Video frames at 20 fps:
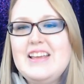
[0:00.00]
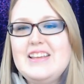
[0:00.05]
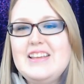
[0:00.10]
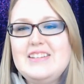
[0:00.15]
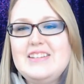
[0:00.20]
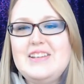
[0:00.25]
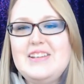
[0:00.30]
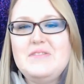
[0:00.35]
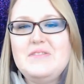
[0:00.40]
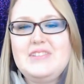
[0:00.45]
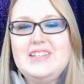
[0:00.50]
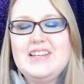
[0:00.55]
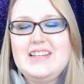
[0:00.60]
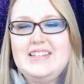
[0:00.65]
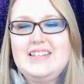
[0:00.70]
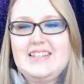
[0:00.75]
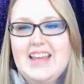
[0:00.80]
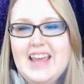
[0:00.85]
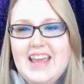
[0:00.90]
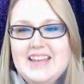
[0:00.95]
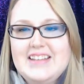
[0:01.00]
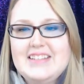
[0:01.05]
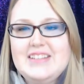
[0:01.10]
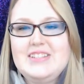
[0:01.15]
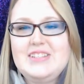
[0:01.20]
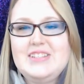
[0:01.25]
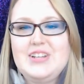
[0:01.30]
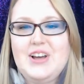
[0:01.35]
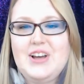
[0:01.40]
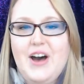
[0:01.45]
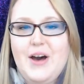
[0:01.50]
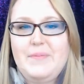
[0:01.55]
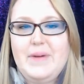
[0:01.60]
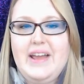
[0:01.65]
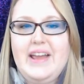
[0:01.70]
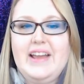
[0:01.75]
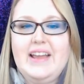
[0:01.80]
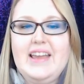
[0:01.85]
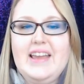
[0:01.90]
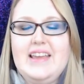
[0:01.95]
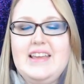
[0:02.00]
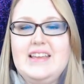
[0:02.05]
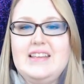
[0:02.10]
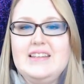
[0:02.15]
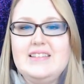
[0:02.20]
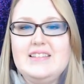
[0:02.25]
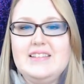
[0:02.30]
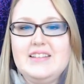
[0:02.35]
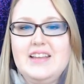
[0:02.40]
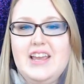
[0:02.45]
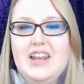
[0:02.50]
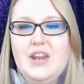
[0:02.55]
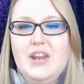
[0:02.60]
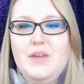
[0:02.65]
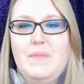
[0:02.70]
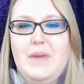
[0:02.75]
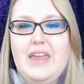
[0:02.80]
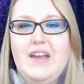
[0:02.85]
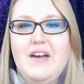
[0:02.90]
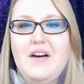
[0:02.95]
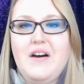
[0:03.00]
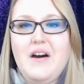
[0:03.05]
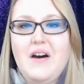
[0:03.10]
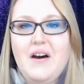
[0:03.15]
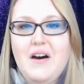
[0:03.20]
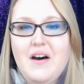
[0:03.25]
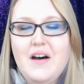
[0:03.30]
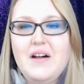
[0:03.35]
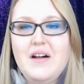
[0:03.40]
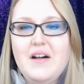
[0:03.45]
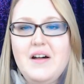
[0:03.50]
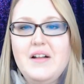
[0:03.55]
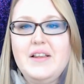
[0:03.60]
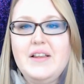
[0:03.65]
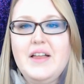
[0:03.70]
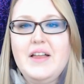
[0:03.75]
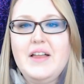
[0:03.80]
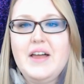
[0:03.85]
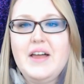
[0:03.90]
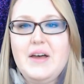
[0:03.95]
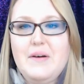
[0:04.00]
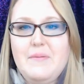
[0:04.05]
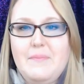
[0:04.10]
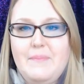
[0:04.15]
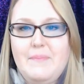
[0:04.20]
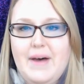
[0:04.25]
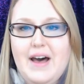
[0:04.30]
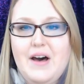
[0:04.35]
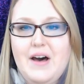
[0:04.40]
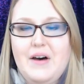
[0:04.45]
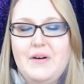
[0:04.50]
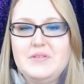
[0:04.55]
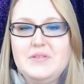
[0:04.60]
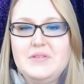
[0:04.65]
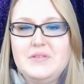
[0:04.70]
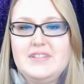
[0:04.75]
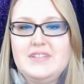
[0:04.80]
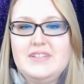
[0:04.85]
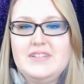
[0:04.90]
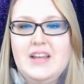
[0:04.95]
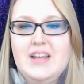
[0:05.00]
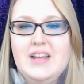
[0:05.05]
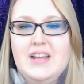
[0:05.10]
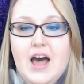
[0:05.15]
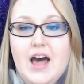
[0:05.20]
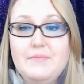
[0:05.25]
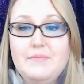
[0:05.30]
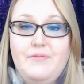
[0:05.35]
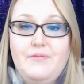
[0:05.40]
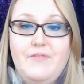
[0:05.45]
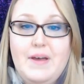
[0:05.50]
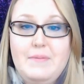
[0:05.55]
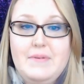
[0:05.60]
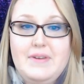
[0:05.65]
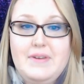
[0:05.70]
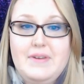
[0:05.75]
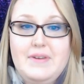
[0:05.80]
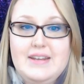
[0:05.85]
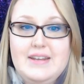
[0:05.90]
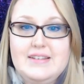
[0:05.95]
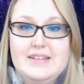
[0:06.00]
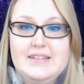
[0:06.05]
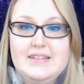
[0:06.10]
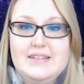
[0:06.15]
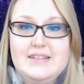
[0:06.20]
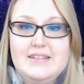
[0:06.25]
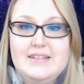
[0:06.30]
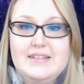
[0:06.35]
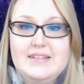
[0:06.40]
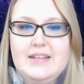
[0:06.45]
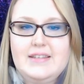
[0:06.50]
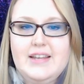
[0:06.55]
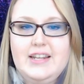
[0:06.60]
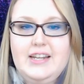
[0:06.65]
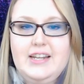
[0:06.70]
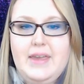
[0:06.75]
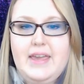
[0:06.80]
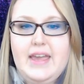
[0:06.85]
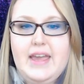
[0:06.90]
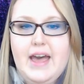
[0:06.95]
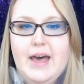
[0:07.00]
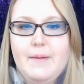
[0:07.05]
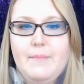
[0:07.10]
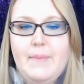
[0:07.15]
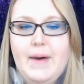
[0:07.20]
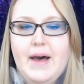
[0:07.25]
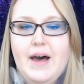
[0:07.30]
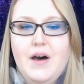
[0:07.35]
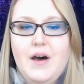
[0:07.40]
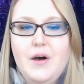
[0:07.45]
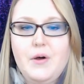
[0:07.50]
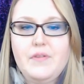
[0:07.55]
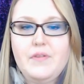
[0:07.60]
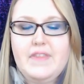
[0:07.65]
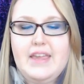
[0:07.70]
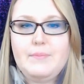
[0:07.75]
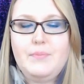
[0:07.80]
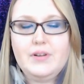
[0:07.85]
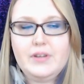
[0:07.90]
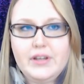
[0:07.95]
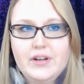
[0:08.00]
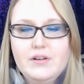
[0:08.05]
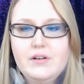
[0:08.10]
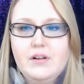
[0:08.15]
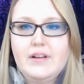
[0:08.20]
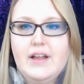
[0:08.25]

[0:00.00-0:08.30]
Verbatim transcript: so today's topic is going to be all about um, feminism, and it's going to be about the political